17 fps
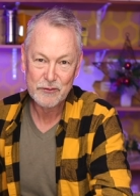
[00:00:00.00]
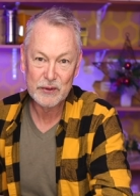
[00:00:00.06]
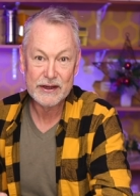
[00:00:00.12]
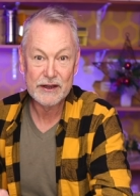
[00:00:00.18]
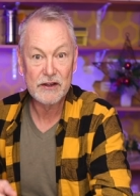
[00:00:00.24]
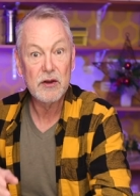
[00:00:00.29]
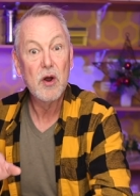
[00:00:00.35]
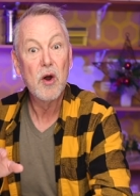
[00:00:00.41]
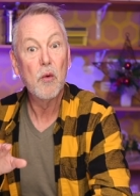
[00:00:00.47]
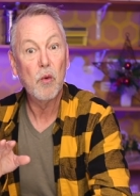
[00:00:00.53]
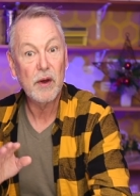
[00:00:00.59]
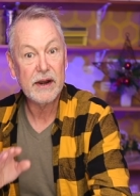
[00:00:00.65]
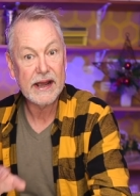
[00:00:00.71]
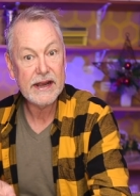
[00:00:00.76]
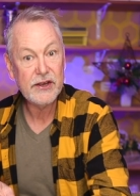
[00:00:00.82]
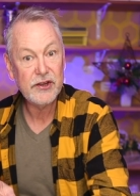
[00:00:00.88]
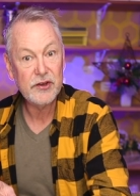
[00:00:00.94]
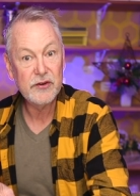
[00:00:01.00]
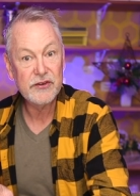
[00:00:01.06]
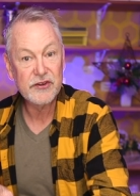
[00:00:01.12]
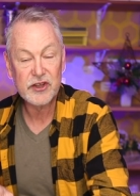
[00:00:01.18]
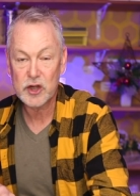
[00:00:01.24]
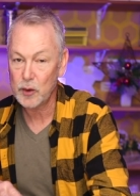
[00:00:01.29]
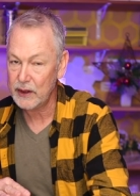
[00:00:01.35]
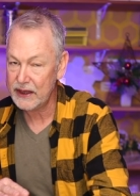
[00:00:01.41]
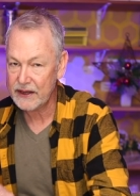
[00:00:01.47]
Well, what I do is
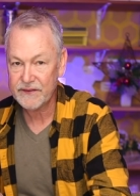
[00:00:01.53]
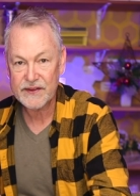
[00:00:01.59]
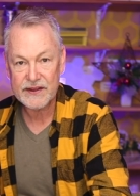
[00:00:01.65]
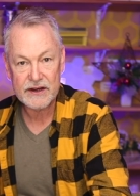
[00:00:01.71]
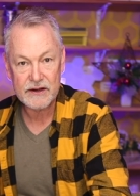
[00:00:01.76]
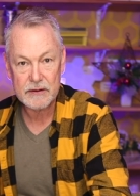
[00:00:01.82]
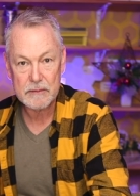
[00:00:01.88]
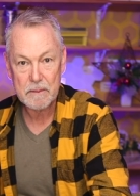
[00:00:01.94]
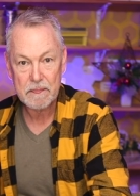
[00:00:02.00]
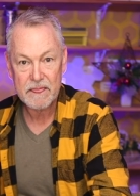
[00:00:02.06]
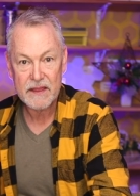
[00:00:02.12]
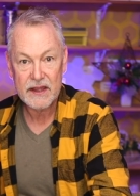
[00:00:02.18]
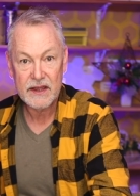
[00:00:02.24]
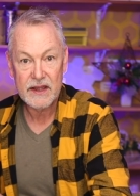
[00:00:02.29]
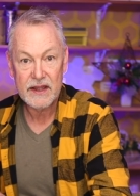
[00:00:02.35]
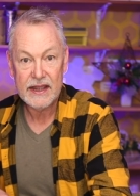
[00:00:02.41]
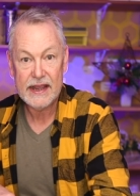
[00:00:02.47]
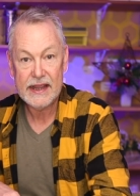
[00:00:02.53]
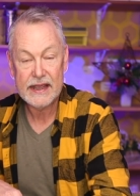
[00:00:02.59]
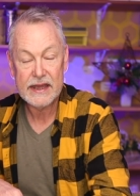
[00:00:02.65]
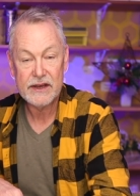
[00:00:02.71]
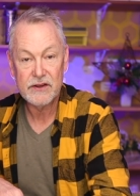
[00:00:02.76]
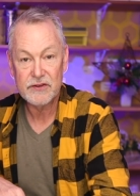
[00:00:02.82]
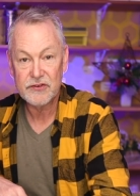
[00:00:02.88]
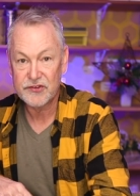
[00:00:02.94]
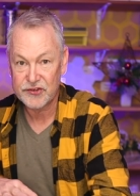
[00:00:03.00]
go out there
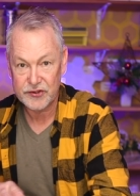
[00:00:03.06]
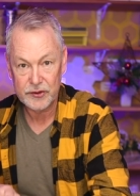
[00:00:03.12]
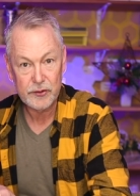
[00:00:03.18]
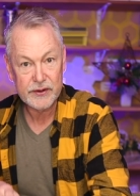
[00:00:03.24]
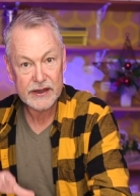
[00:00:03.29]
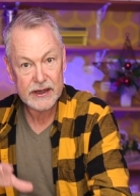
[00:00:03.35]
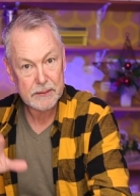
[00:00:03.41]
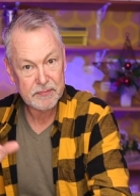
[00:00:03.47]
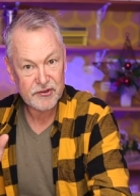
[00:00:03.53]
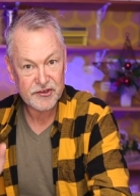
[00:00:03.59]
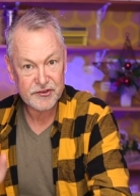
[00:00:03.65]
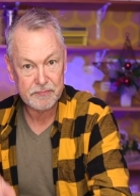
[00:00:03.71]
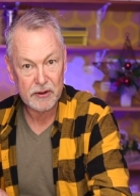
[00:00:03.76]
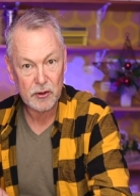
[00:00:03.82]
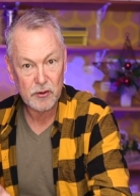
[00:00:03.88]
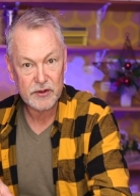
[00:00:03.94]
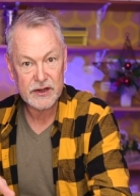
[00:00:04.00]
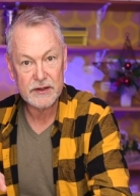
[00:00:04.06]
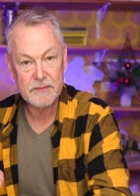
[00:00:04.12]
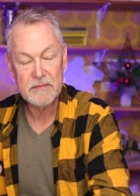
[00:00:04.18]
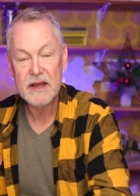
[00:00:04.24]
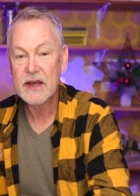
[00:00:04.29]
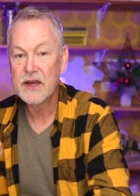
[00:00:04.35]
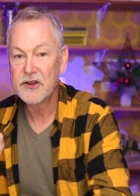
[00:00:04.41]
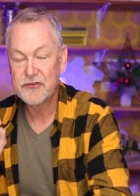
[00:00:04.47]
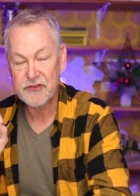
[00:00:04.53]
and suit up, smoke them,
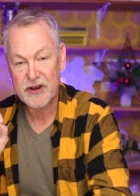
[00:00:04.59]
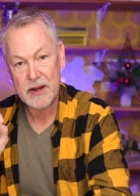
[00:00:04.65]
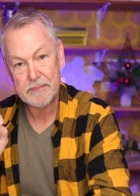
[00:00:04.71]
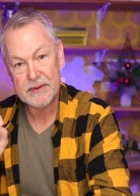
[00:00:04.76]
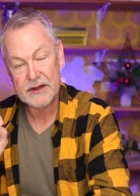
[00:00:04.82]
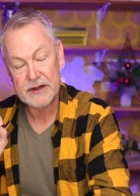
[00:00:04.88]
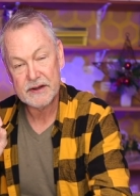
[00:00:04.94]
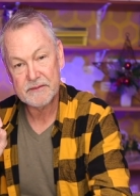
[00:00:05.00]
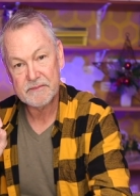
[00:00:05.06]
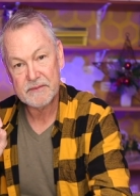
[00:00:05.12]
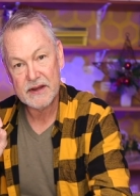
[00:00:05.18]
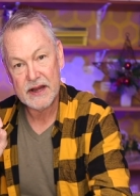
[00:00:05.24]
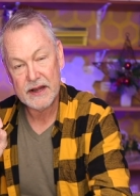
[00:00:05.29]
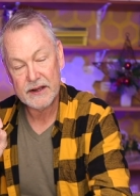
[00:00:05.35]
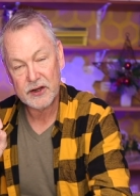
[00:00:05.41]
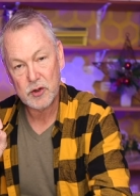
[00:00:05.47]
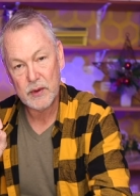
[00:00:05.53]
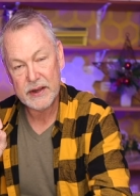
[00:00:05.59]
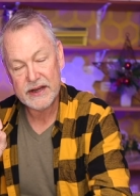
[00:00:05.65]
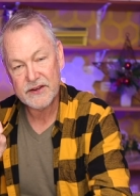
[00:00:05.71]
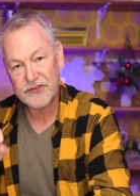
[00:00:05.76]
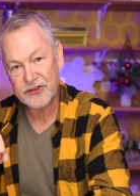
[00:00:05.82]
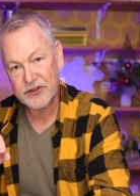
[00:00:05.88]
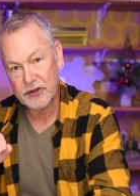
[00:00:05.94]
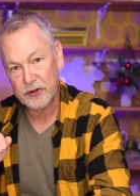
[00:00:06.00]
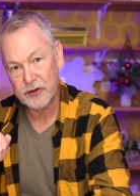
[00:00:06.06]
drop a, a queen
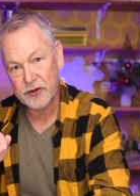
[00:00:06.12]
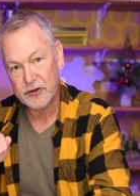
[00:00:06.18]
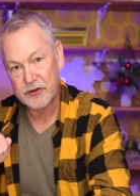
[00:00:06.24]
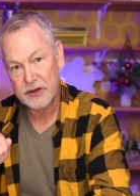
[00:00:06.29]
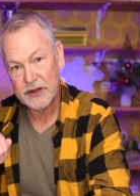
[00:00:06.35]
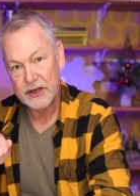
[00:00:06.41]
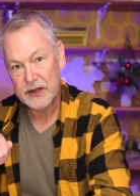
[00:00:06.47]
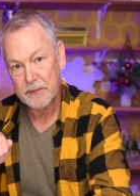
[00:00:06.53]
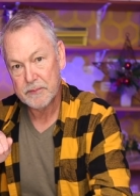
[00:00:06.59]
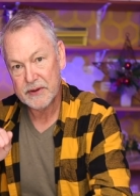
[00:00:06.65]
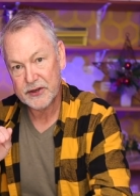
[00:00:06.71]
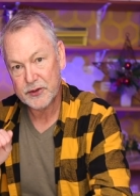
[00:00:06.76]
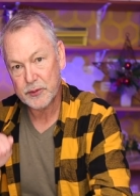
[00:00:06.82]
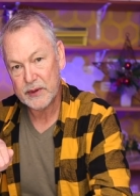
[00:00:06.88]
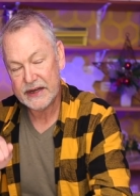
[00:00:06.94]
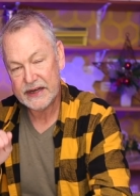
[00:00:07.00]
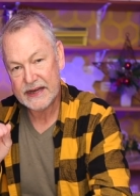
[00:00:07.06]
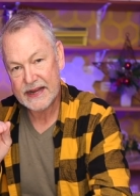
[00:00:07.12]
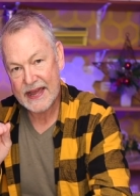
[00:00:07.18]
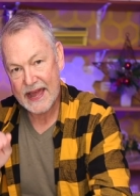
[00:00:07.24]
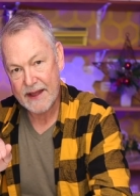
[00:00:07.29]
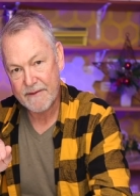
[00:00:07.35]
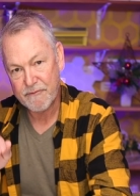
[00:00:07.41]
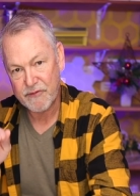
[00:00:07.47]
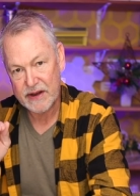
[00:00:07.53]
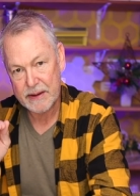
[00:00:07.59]
excluder between
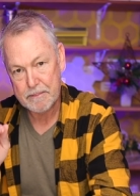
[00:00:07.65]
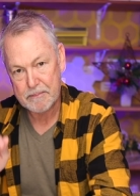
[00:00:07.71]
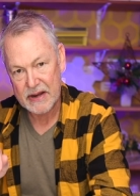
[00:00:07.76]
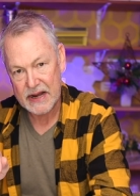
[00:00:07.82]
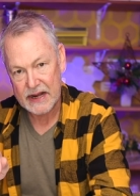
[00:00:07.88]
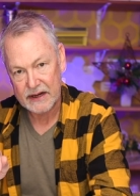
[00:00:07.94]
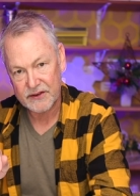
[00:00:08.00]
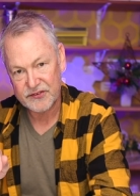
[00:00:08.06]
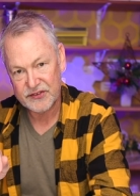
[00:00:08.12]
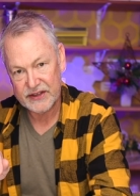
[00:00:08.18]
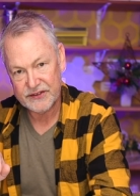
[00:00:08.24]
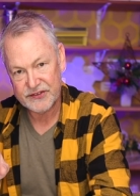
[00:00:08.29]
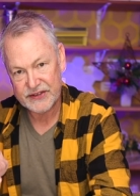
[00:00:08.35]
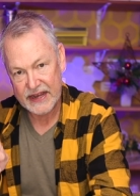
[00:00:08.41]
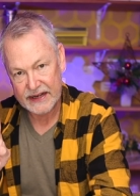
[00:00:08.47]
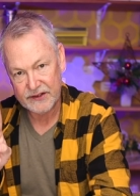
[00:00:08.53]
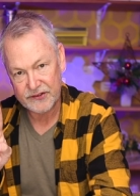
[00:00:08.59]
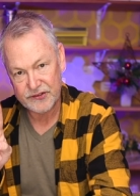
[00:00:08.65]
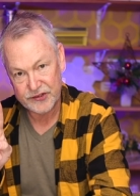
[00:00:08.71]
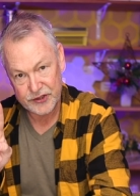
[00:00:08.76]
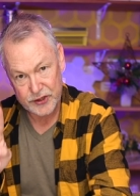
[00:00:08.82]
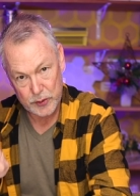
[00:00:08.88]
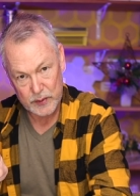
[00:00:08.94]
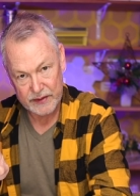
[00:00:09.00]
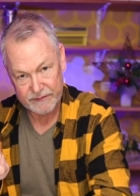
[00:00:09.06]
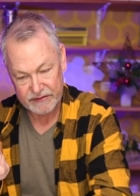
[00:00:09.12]
every box. It takes
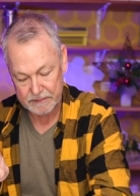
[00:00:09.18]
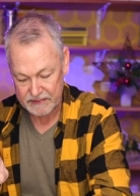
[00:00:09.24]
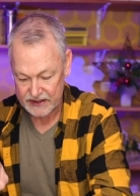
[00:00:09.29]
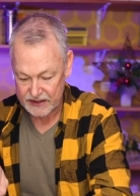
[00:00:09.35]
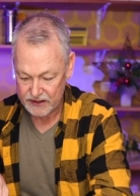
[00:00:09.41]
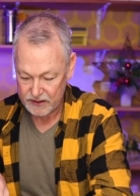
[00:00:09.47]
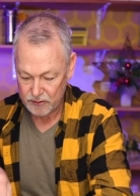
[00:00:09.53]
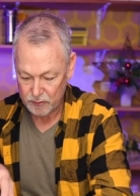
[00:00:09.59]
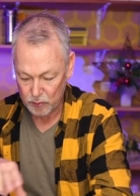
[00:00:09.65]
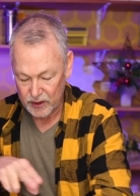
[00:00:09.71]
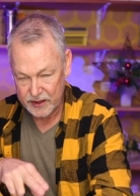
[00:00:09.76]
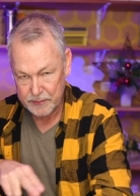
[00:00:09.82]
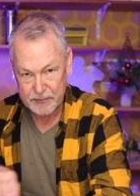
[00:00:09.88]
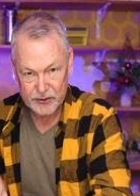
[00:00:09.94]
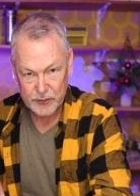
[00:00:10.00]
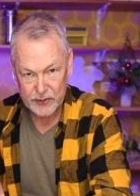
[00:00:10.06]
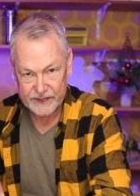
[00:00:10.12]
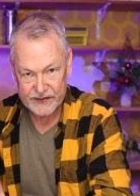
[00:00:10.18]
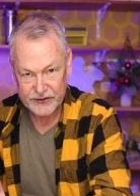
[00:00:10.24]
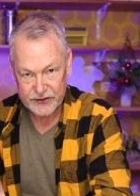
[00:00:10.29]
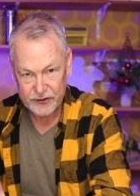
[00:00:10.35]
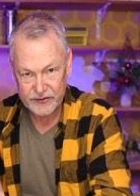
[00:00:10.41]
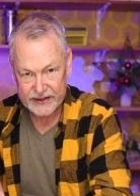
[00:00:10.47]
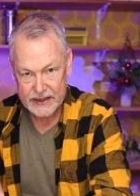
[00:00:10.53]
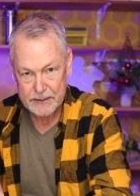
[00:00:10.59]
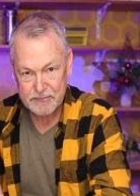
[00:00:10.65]
two of them, one between the
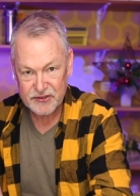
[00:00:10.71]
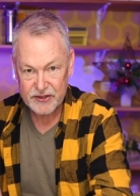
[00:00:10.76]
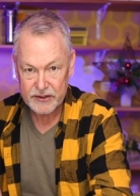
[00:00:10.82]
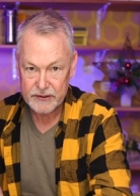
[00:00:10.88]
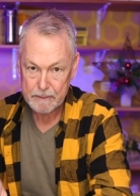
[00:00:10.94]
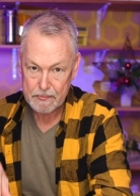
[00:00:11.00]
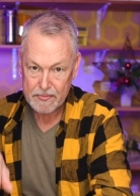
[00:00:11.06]
two deeps,